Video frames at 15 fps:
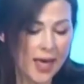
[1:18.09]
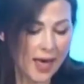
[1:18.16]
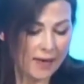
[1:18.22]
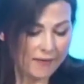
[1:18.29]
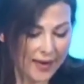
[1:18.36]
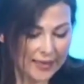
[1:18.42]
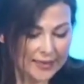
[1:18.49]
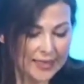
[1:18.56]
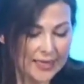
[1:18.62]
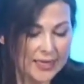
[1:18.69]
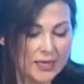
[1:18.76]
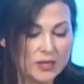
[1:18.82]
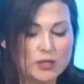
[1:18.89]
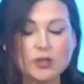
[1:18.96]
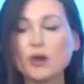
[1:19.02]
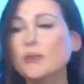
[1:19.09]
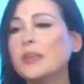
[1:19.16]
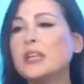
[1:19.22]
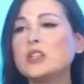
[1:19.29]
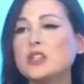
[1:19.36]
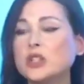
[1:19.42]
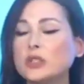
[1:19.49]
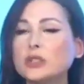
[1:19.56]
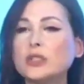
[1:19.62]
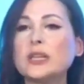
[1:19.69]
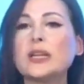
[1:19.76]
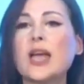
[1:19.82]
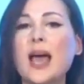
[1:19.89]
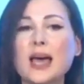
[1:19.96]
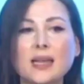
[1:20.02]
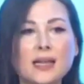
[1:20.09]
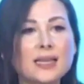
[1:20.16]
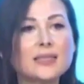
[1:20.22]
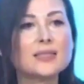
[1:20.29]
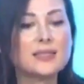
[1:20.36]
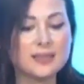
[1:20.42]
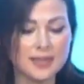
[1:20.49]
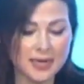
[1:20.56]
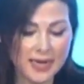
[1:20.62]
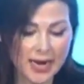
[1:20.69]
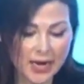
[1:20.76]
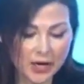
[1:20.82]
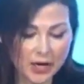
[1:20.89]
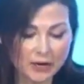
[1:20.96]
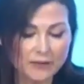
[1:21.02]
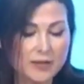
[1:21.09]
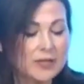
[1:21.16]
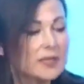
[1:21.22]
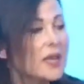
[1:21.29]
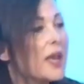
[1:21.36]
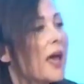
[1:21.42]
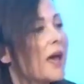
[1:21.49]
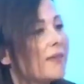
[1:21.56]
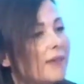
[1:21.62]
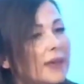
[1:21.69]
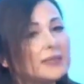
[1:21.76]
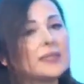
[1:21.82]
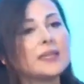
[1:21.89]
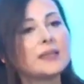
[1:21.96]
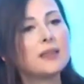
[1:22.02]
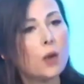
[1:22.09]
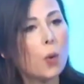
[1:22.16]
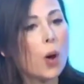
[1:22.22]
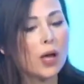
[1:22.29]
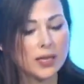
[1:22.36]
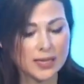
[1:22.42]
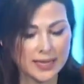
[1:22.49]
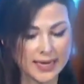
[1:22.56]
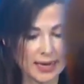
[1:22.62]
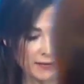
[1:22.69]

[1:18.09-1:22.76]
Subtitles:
affecting so many children, adolescents, and caregivers, affecting the quality